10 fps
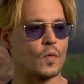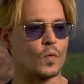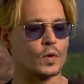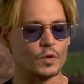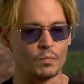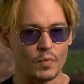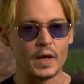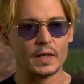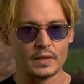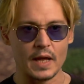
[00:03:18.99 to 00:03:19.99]
When you
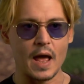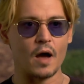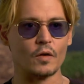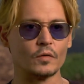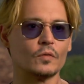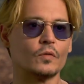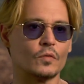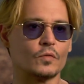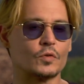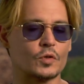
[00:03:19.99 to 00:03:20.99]
break it down
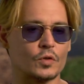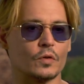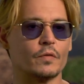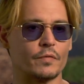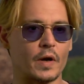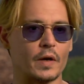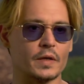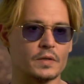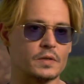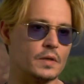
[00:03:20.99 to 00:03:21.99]
to the
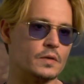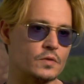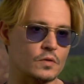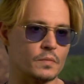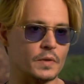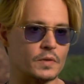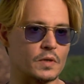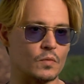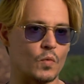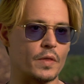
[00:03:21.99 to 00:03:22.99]
various
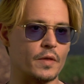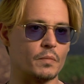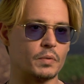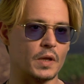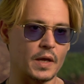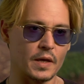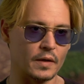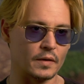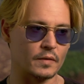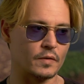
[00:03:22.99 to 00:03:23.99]
instruments and what they're
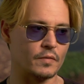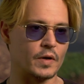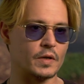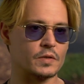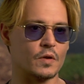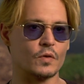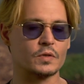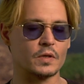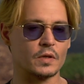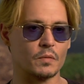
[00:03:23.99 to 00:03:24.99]
playing, the various
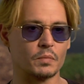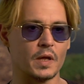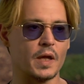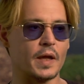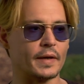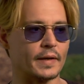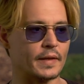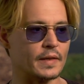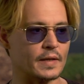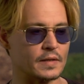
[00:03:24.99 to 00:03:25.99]
notes that they're playing,
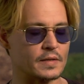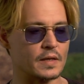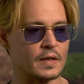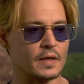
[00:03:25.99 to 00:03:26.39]
and these.